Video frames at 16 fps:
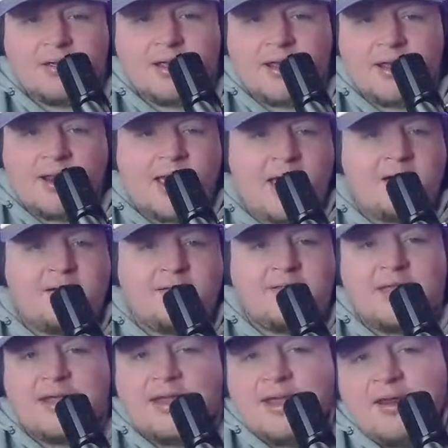And how
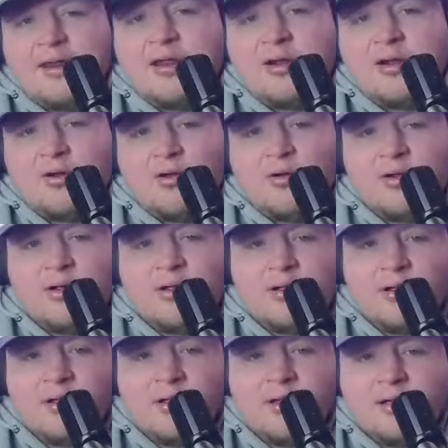did they get here?
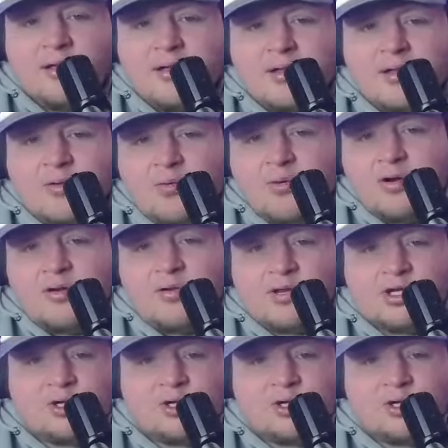Well,